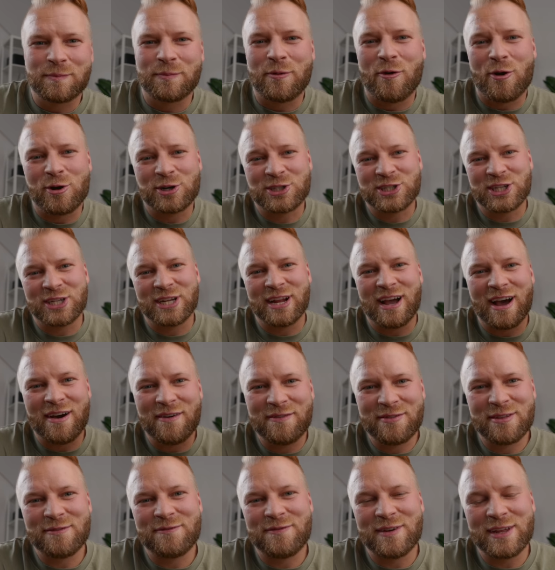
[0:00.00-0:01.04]
portion
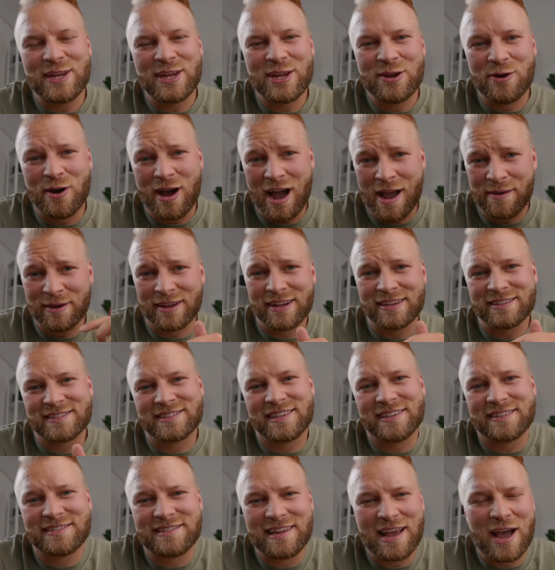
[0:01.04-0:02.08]
of the video, I'm gonna
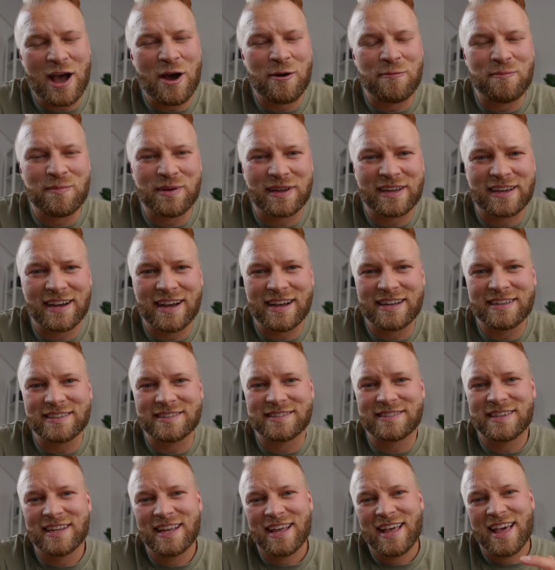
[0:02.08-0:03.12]
sit down
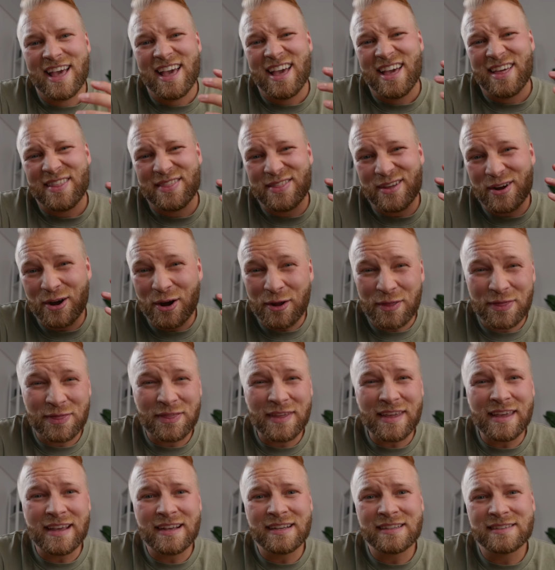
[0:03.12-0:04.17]
because there are
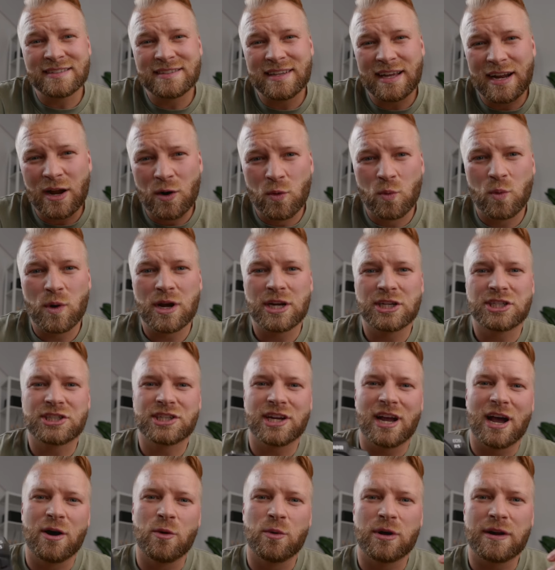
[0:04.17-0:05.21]
things that I wish
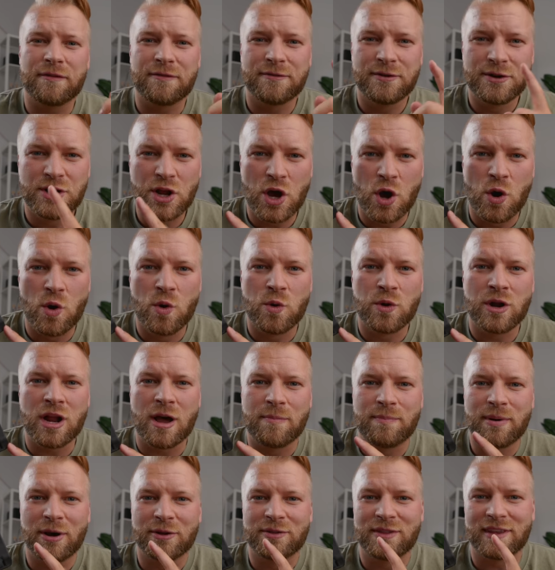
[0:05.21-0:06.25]
I would have known
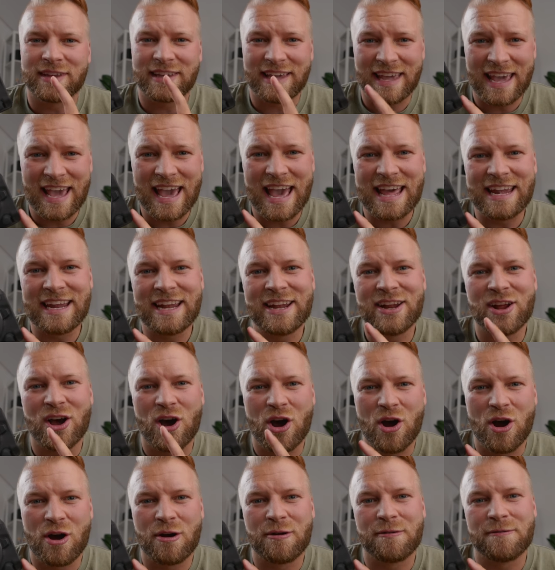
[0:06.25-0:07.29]
about the Canon
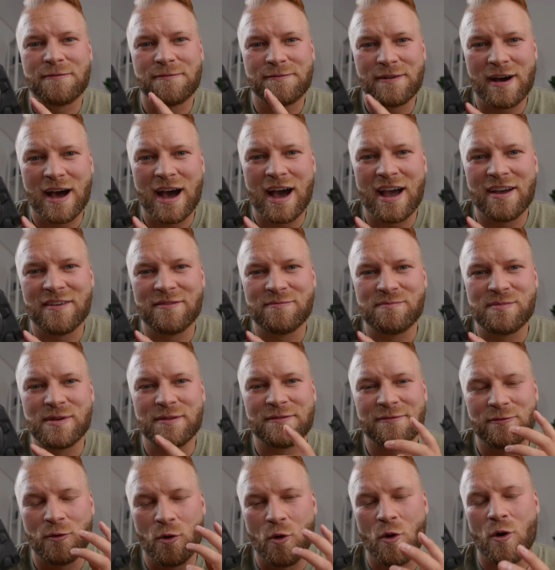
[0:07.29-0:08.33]
R5
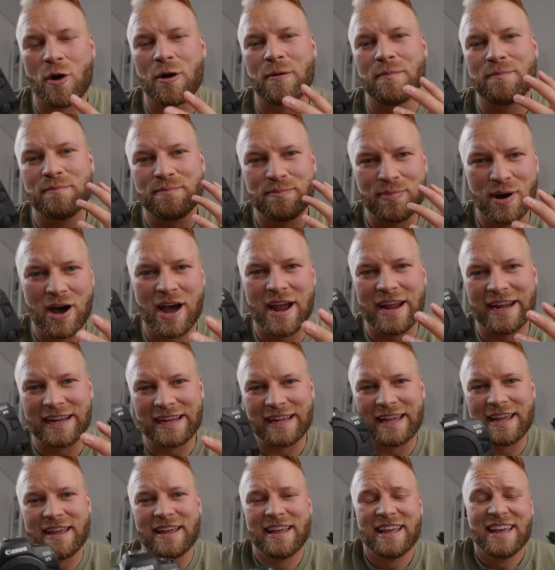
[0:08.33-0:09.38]
before
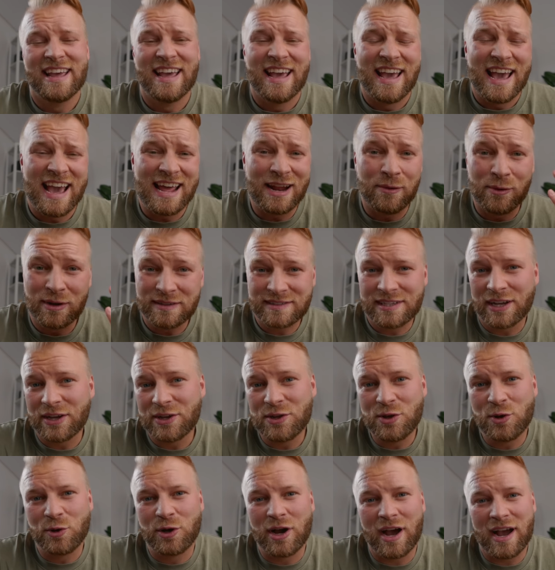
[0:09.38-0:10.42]
buying it. And I wanna tell
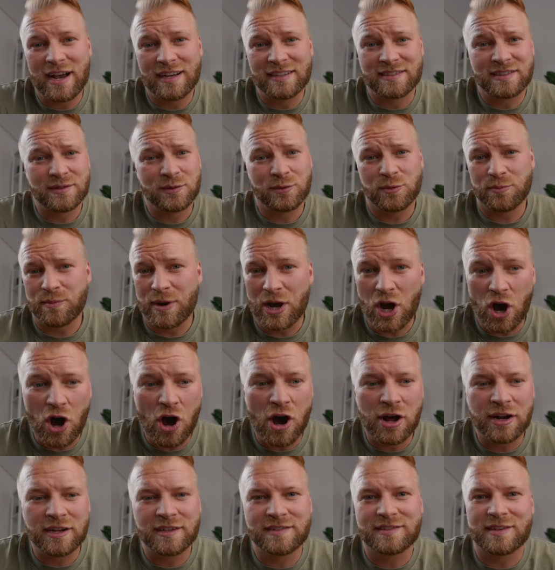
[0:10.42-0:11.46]
you guys my
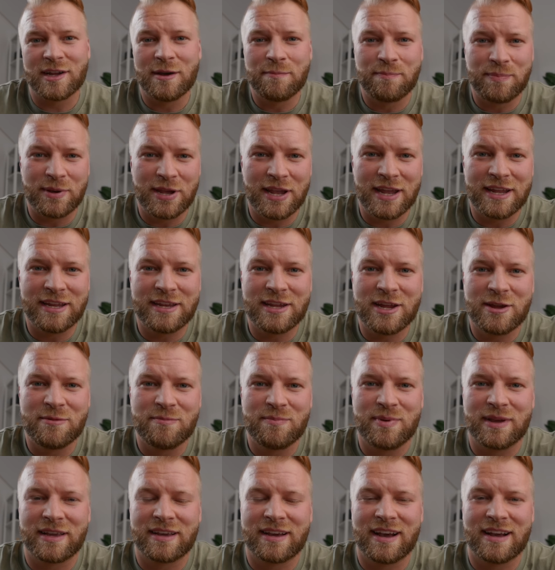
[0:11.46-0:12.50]
honest opinion
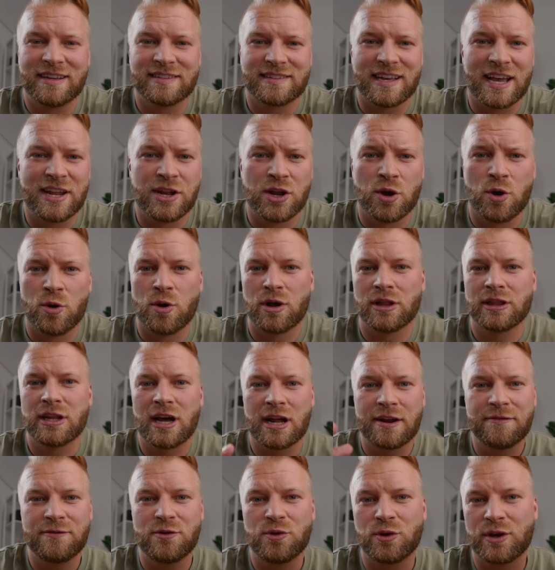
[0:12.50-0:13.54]
because I know a
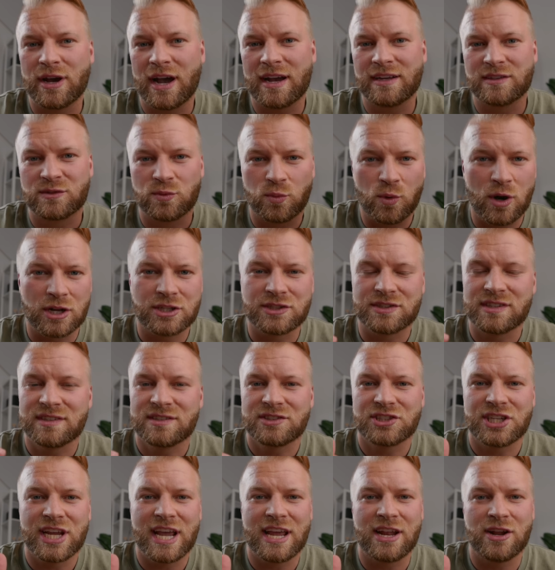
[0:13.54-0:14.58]
lot of you guys watch this
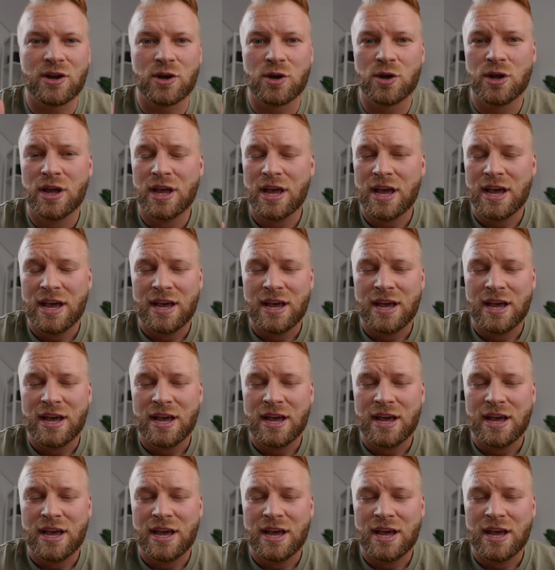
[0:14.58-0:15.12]
channel